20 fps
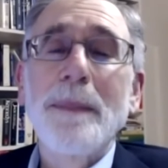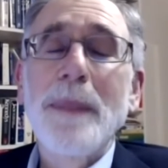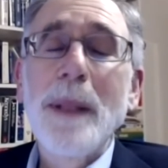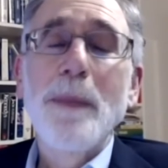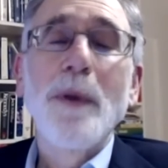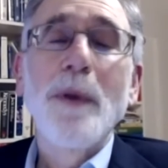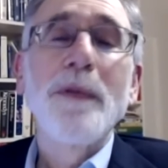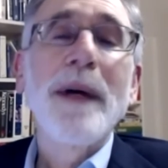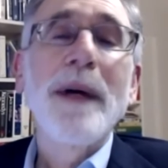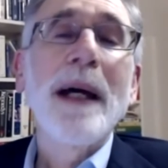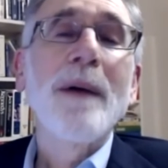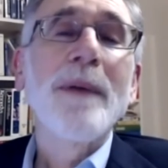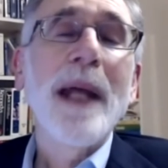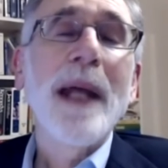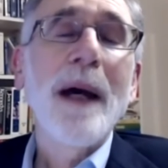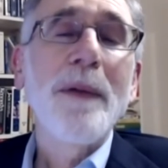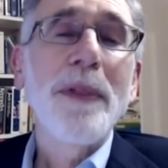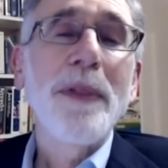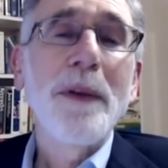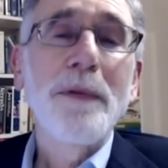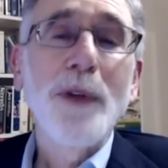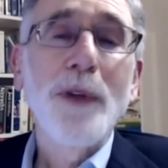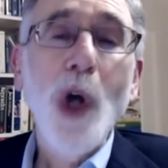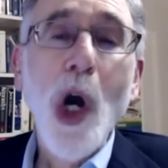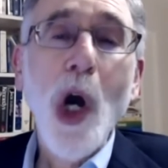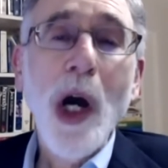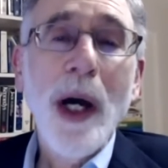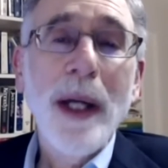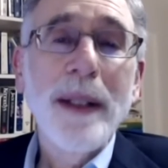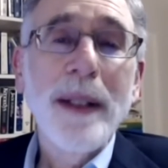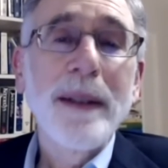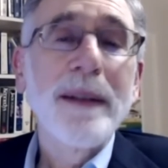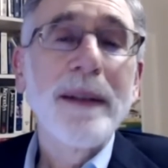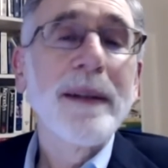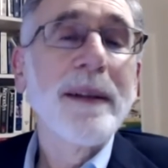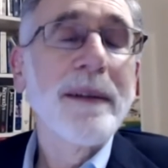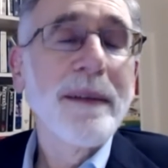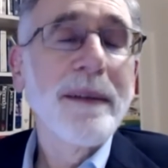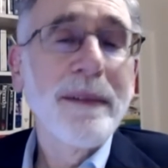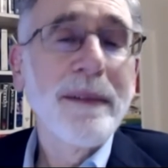people found out the fraud,
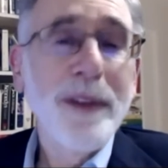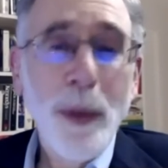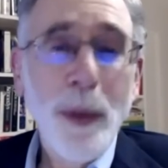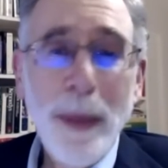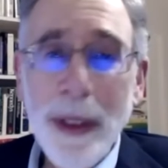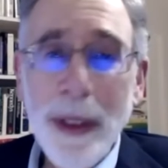assuming